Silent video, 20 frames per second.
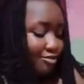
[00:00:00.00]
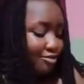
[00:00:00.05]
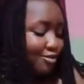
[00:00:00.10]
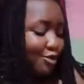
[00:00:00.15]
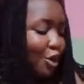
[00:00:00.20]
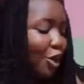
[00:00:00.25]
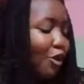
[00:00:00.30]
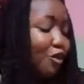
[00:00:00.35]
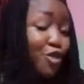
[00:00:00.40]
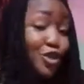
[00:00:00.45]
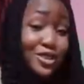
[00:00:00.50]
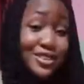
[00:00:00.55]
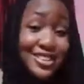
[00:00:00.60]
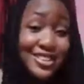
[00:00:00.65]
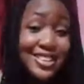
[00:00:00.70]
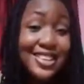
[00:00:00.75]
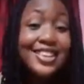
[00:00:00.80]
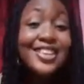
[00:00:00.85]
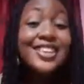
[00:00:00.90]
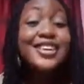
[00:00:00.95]

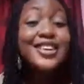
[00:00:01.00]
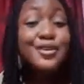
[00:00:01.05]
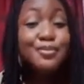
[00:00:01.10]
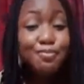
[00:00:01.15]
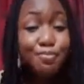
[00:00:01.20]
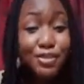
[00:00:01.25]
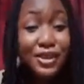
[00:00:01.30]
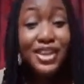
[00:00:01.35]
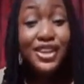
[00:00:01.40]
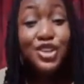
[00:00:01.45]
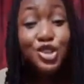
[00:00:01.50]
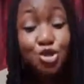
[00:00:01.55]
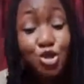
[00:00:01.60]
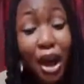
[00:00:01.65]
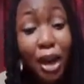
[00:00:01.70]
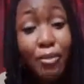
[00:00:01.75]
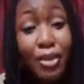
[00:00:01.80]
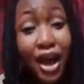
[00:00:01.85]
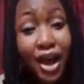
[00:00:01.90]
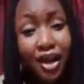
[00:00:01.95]
Obviously, B,
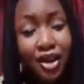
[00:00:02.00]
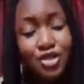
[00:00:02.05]
drama,